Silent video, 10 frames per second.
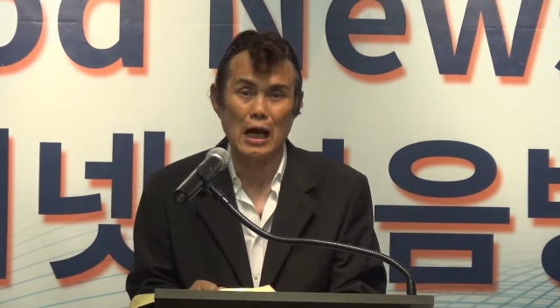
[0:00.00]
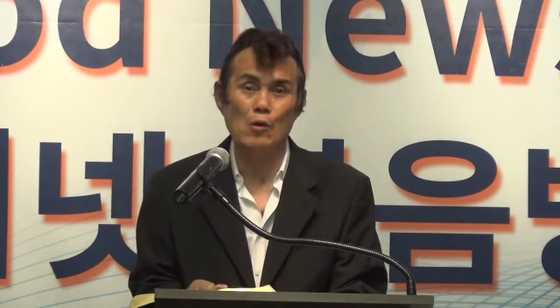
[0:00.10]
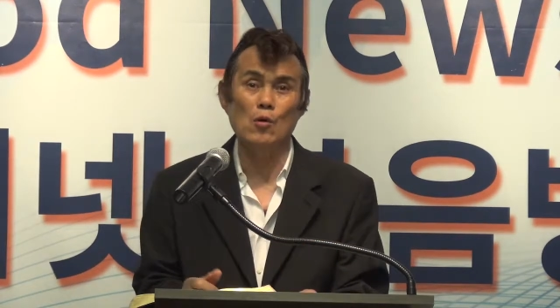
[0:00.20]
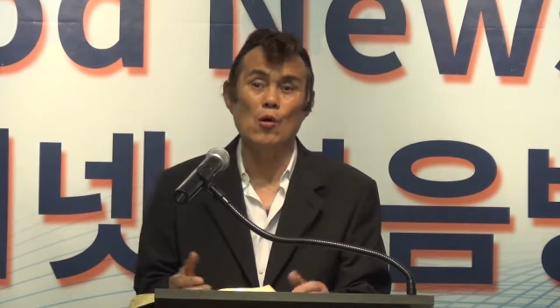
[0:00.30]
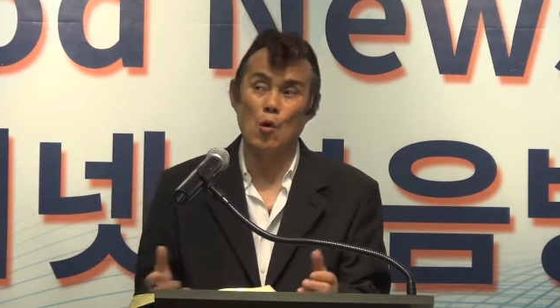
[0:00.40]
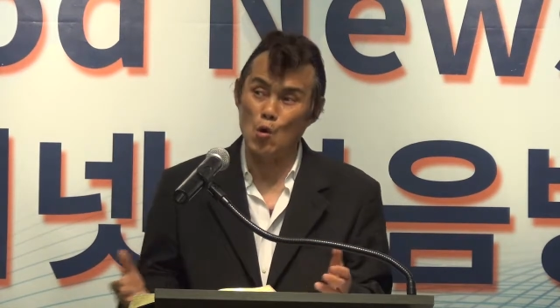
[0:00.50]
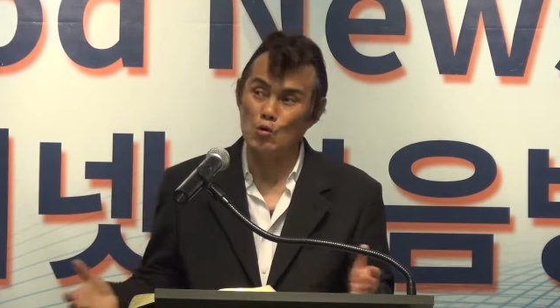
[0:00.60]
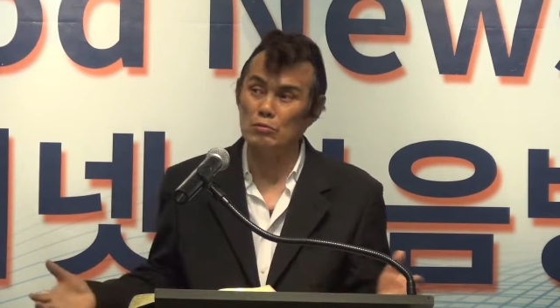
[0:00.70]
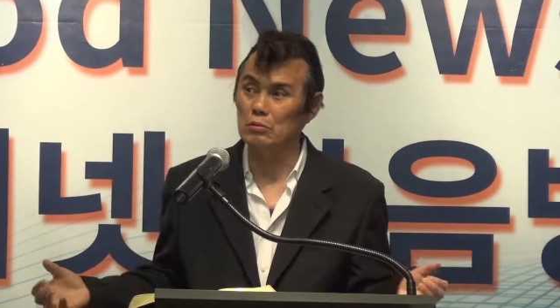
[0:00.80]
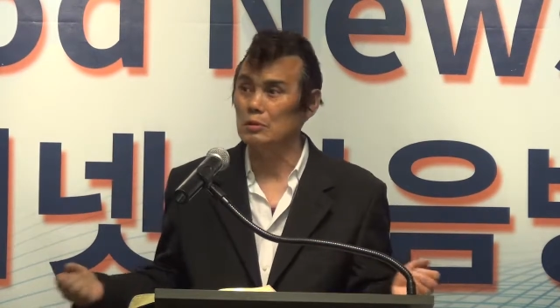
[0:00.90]
our
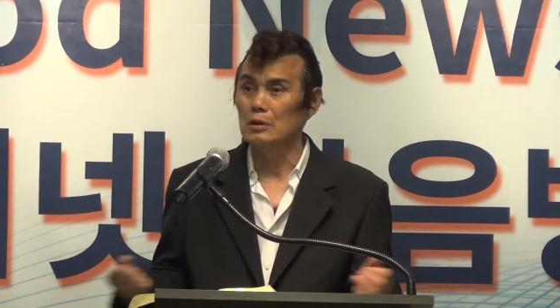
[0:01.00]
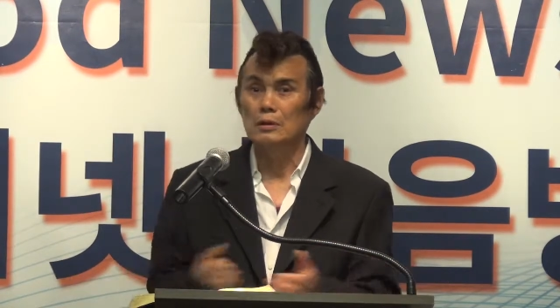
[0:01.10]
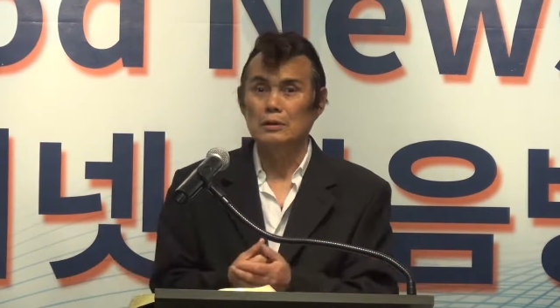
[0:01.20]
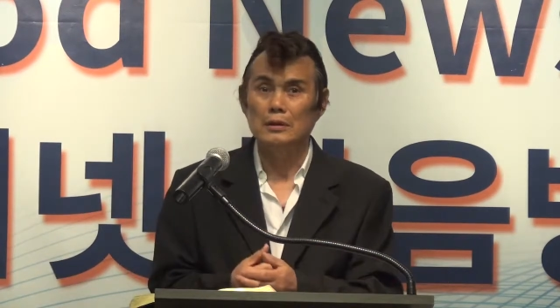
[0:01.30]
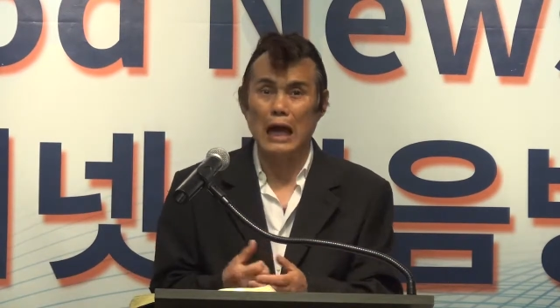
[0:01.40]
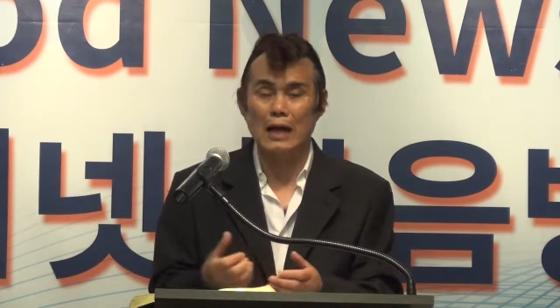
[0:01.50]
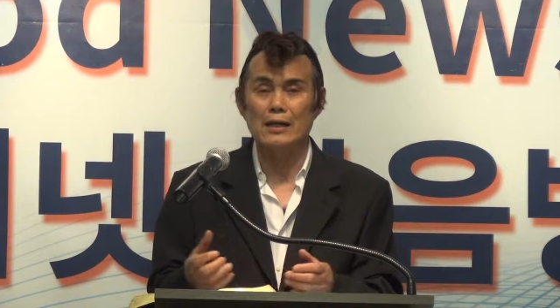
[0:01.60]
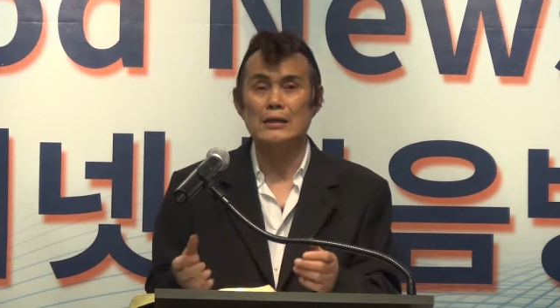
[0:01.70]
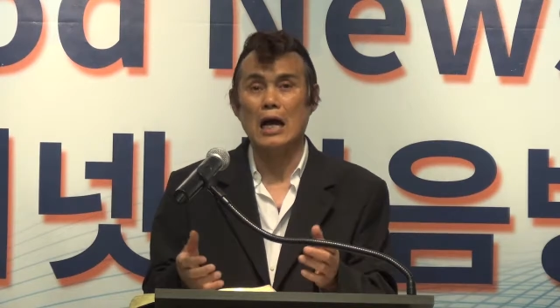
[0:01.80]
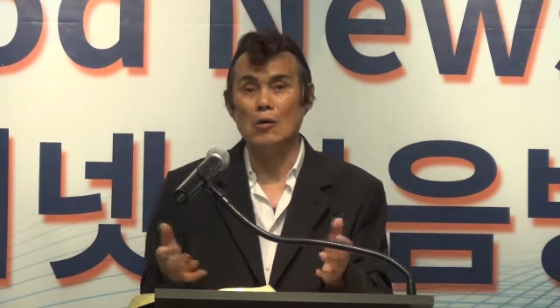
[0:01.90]
own
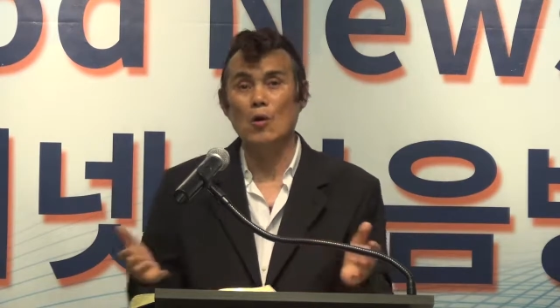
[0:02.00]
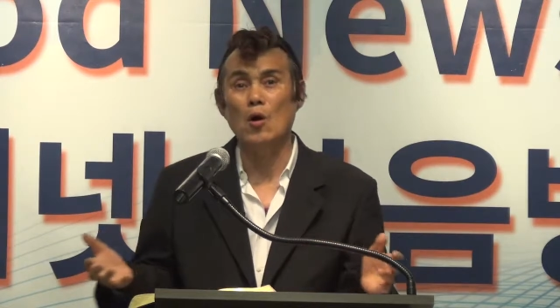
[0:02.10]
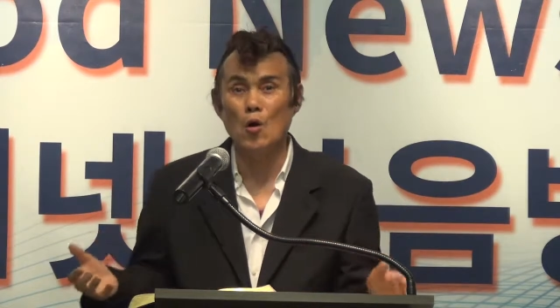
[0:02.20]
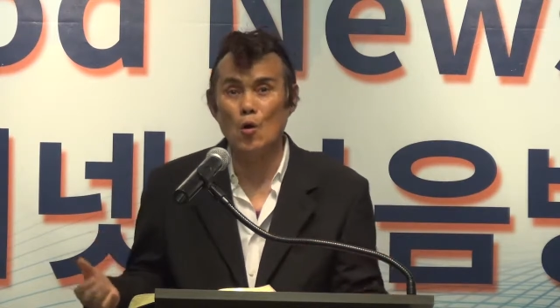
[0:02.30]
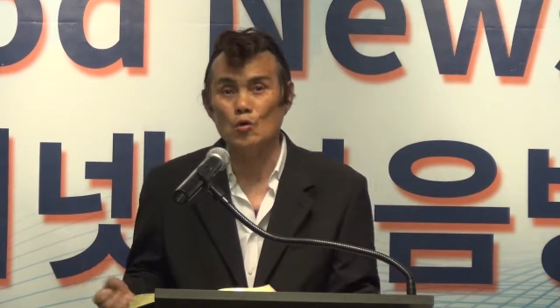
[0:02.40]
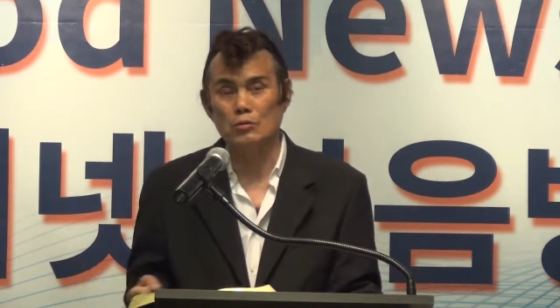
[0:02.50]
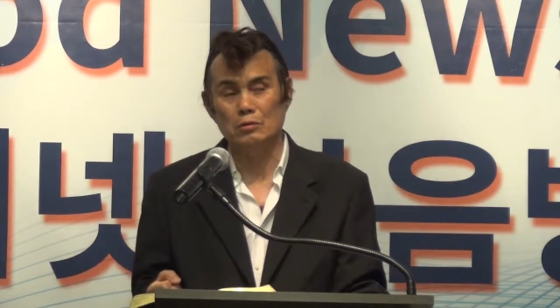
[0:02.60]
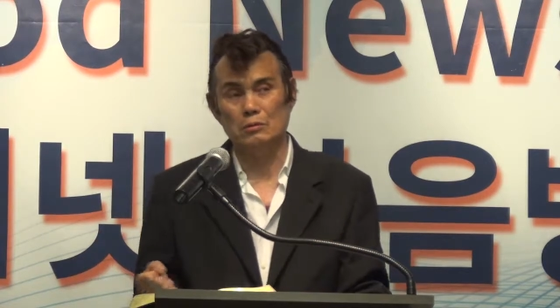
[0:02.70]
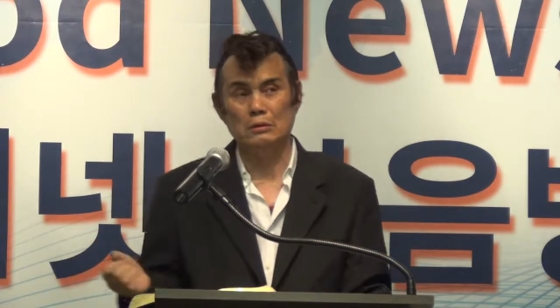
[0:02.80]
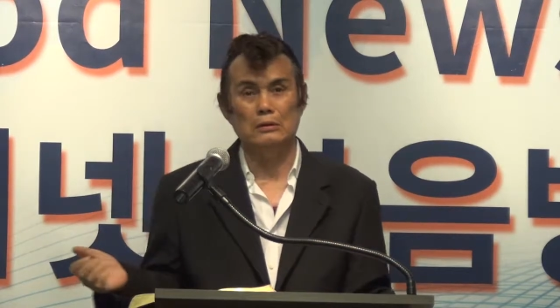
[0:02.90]
knowledge, our
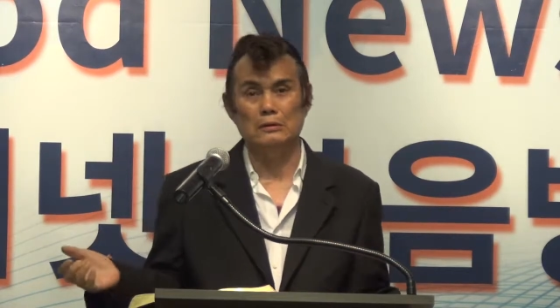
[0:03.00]
own